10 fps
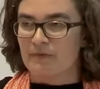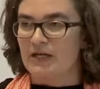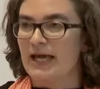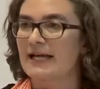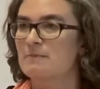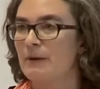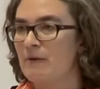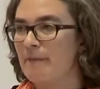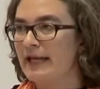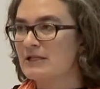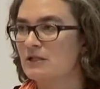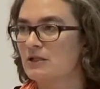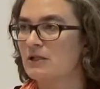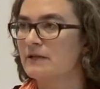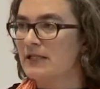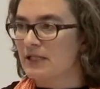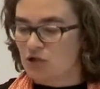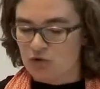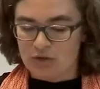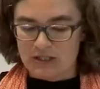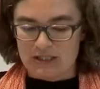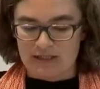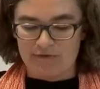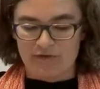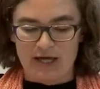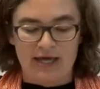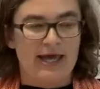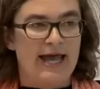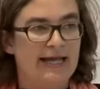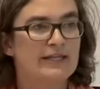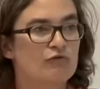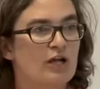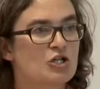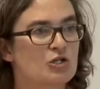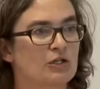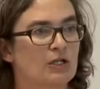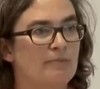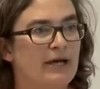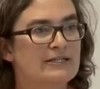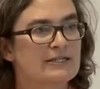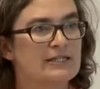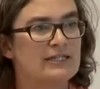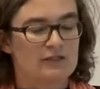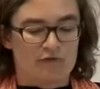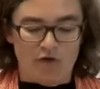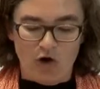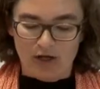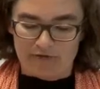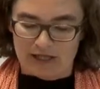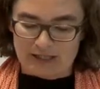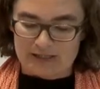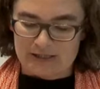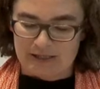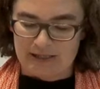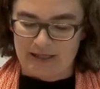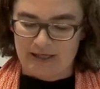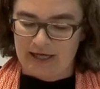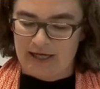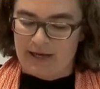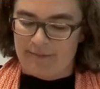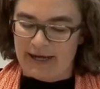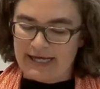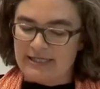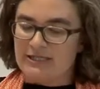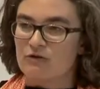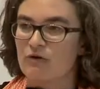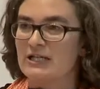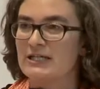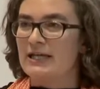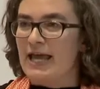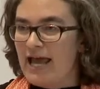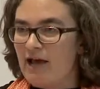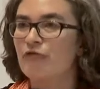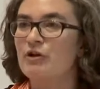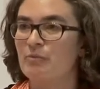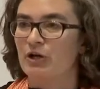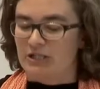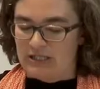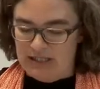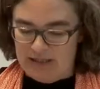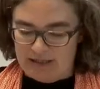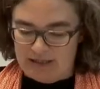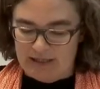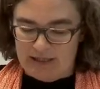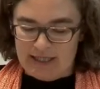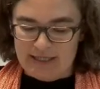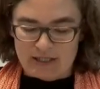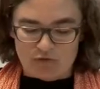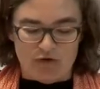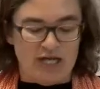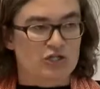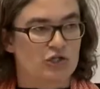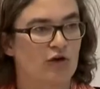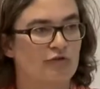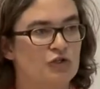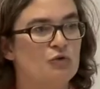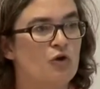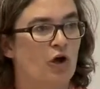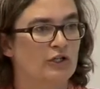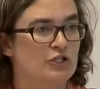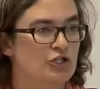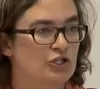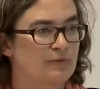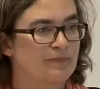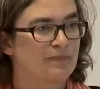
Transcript: the experimental, the intuitive, and the rational capacities of all of us by integrating everybody in the creation of new knowledge.